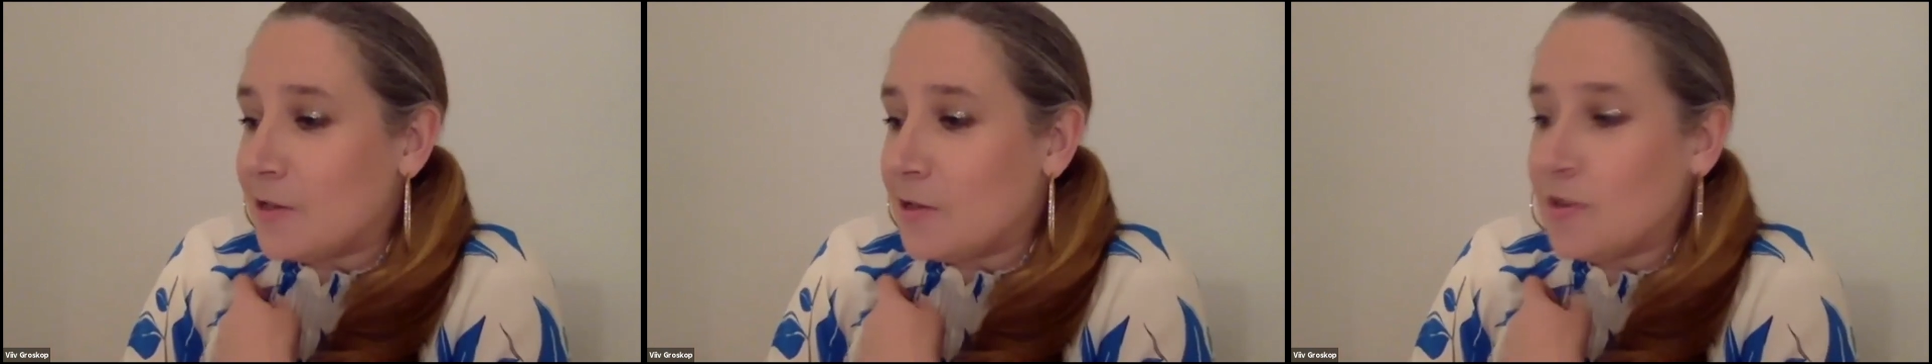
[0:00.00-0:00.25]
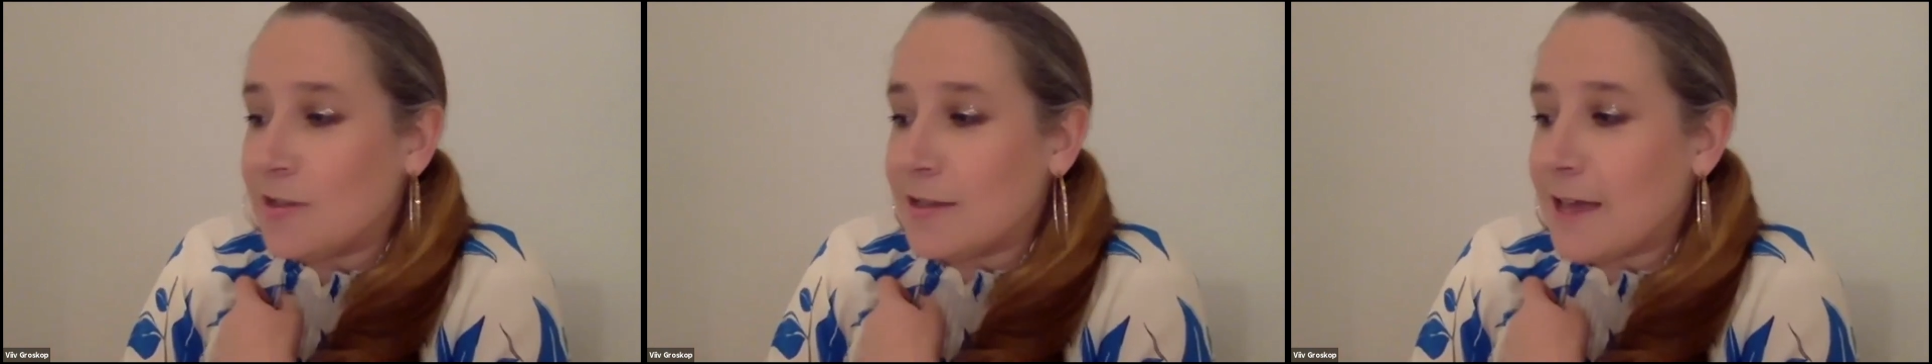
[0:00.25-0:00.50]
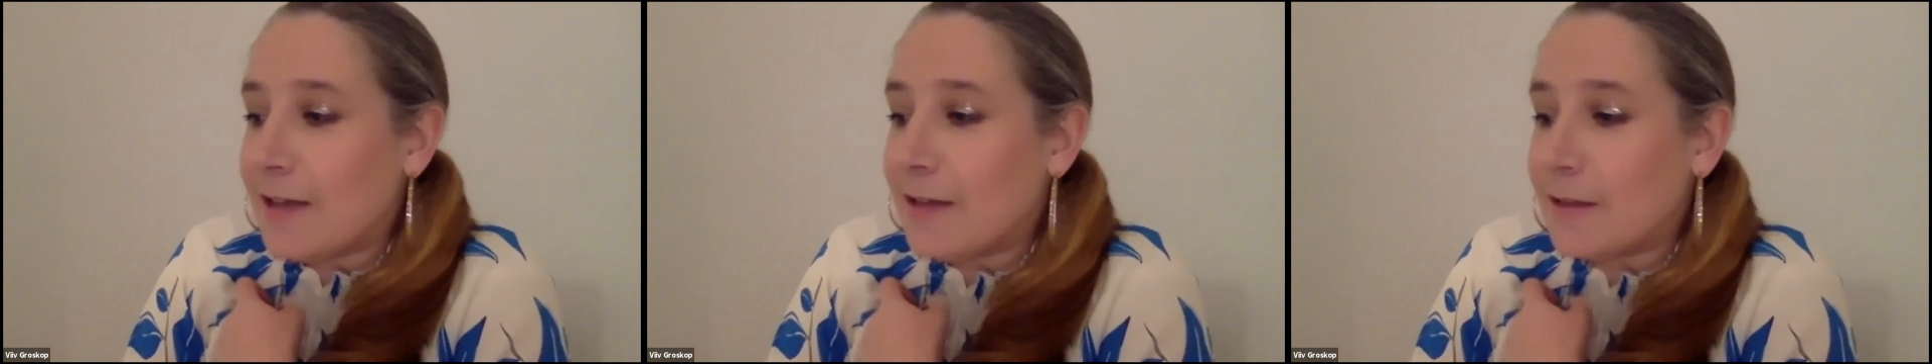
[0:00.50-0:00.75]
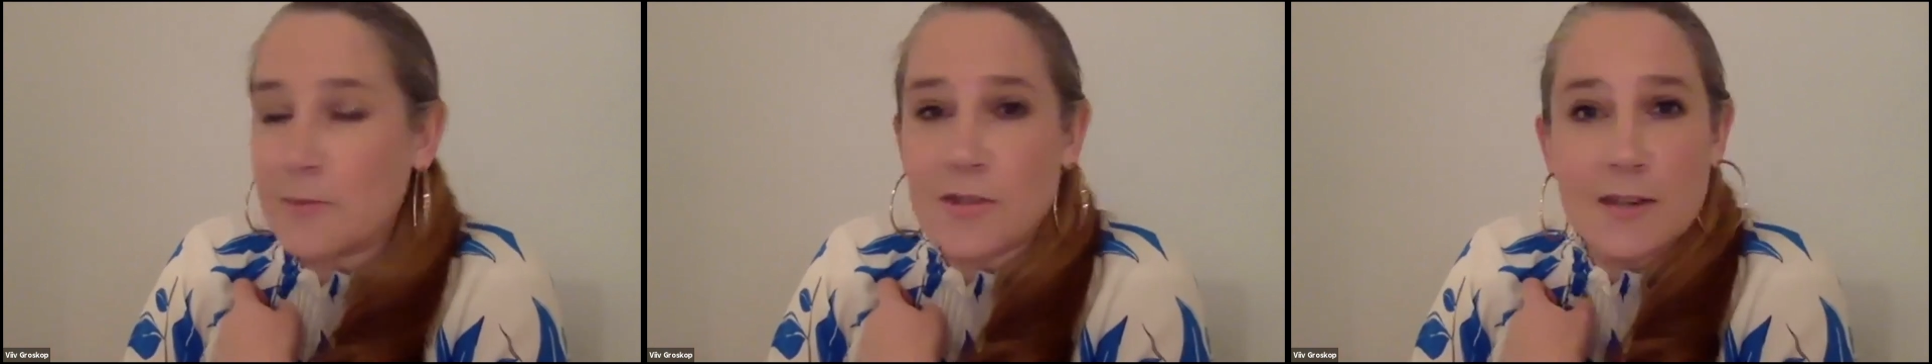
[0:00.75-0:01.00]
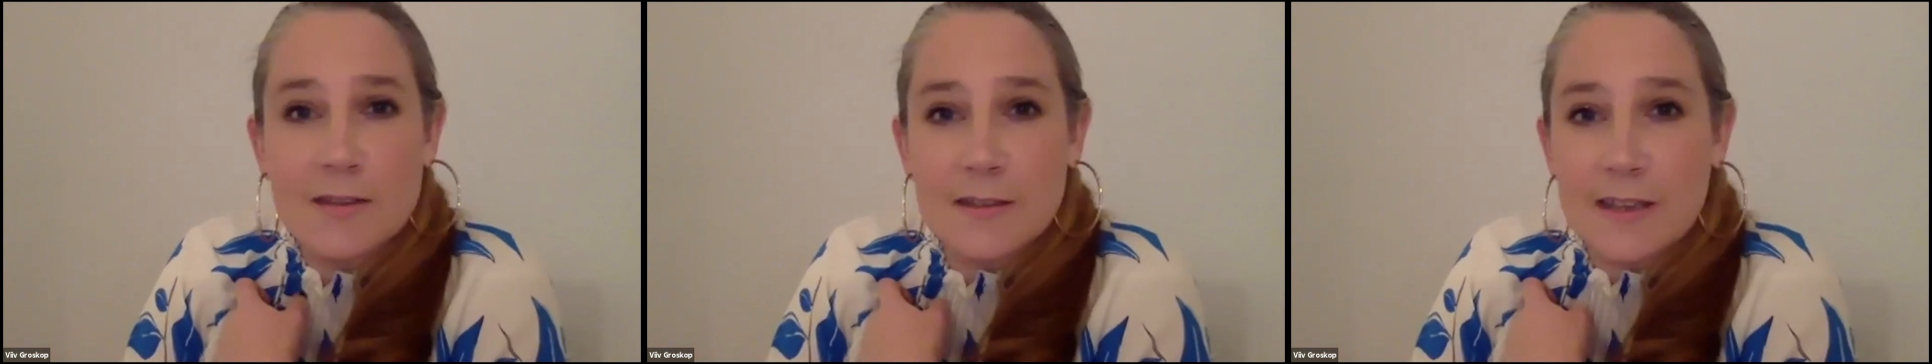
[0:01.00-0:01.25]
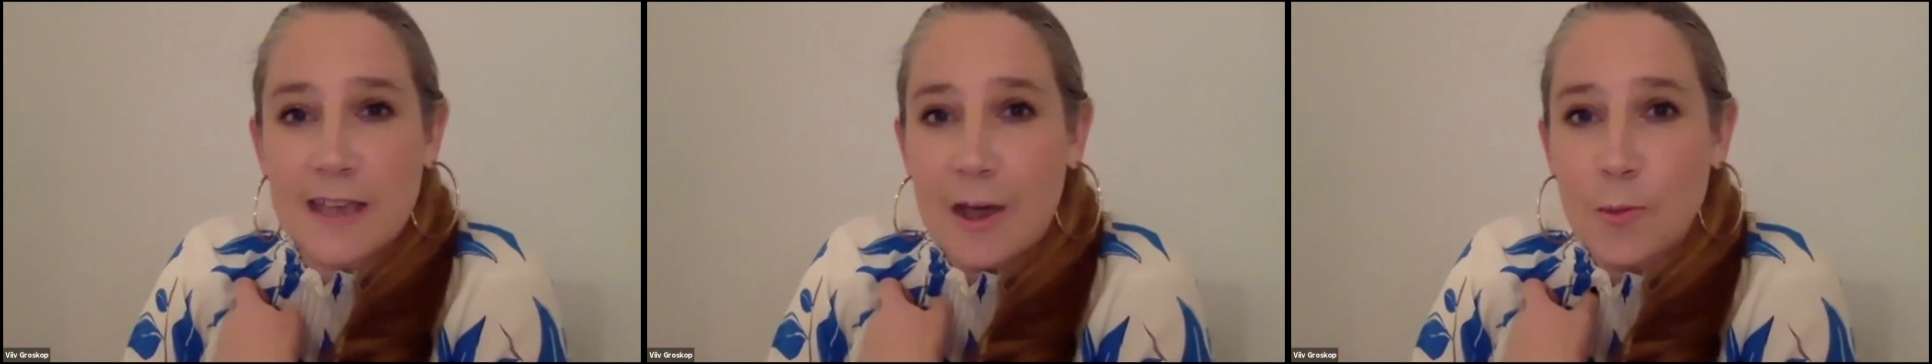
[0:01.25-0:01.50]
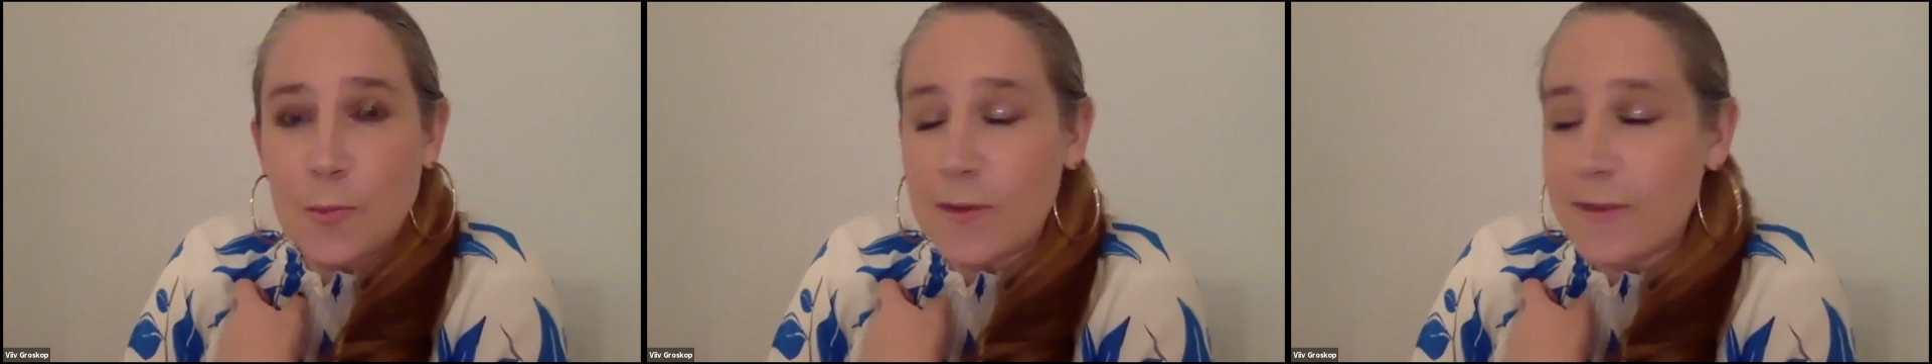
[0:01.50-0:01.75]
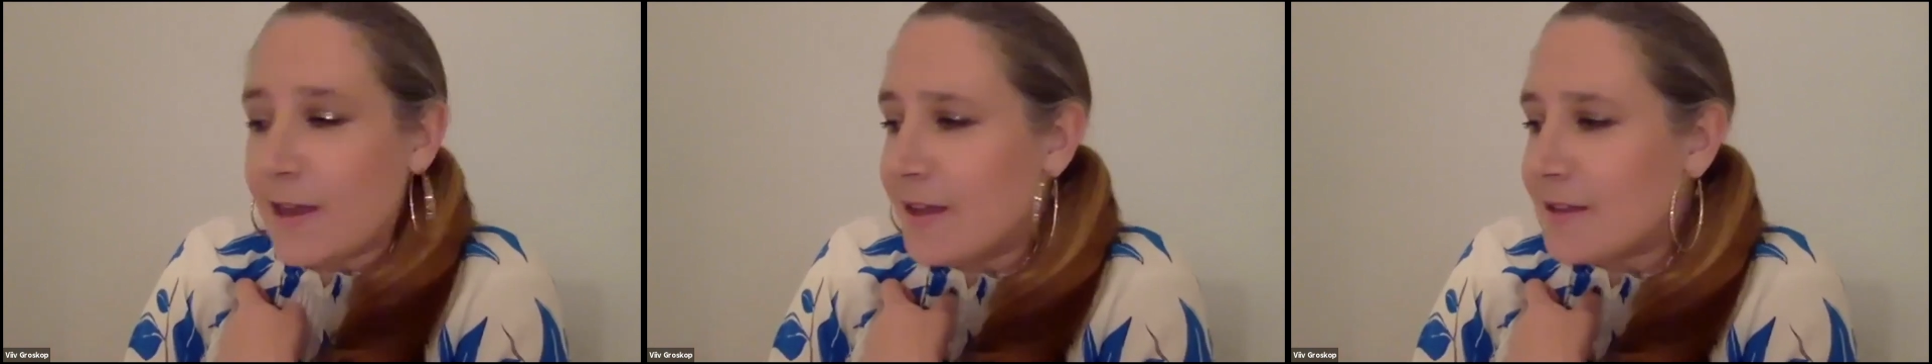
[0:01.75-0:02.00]
you should tell them just to get on
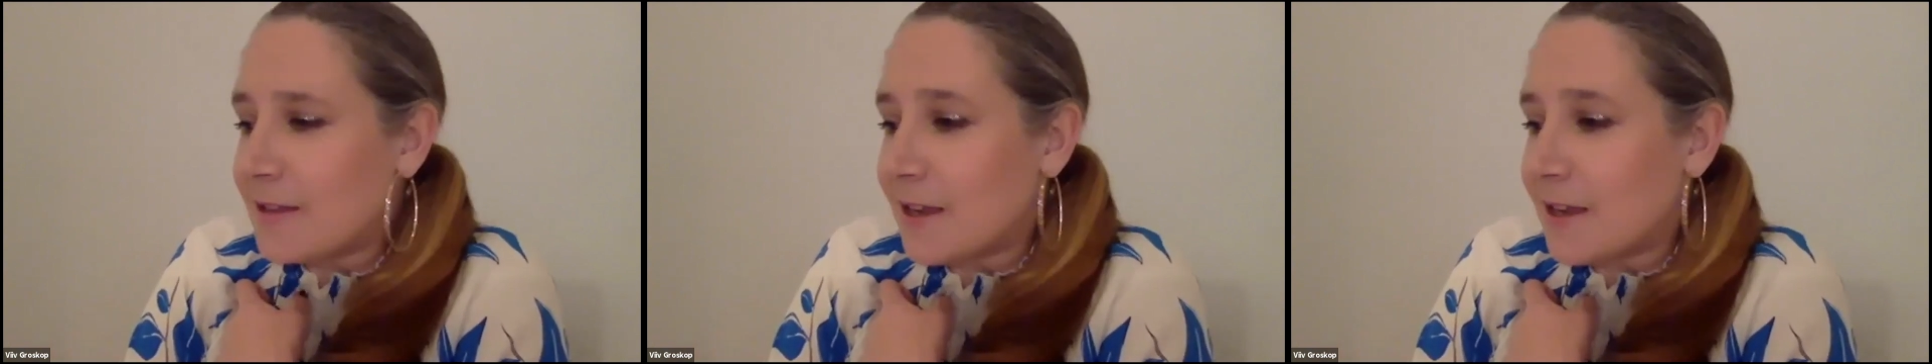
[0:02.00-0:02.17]
with it.